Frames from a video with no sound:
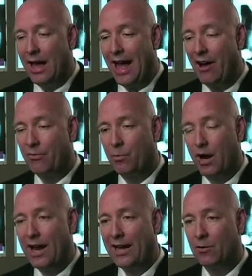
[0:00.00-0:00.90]
Alf
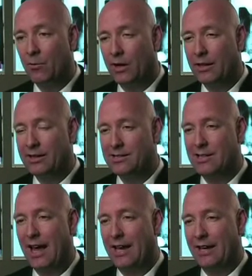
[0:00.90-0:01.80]
Breig really
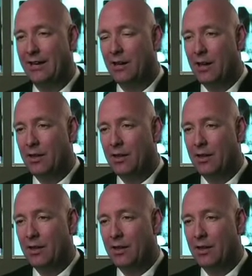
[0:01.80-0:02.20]
studied